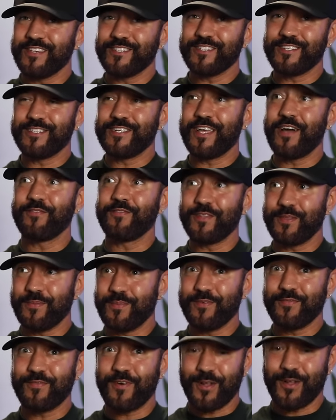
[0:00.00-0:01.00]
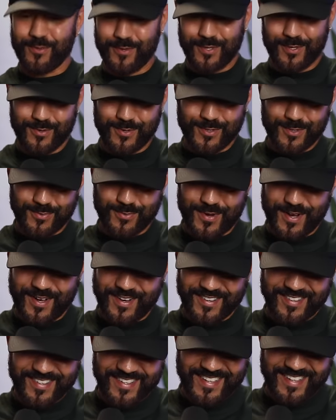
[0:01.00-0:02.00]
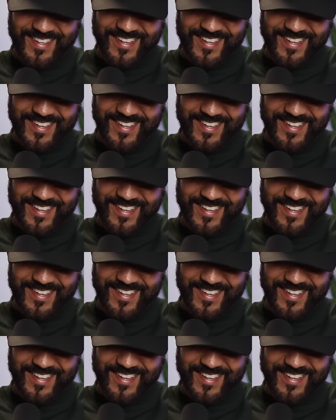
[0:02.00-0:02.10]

they should definitely be following yeah, you as well. You.